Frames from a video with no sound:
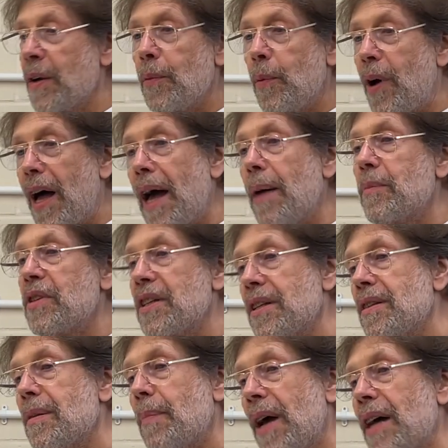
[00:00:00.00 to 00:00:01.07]
what happens is
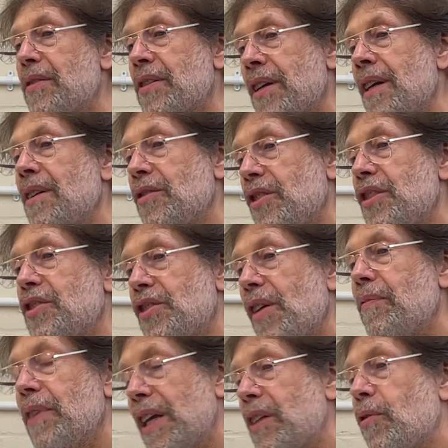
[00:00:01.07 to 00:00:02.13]
the mouse just
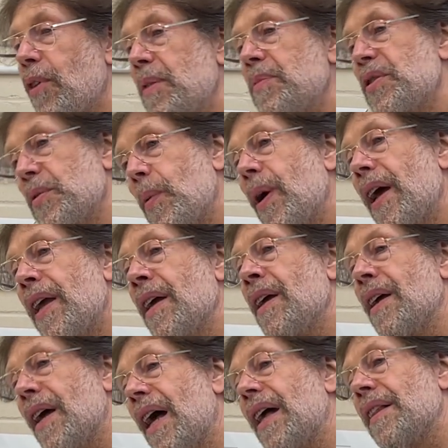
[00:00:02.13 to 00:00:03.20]
generally creeps away
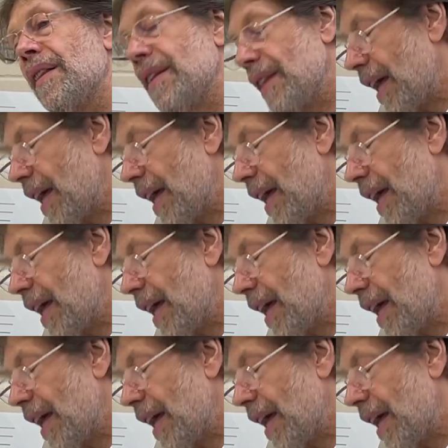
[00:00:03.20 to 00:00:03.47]
and they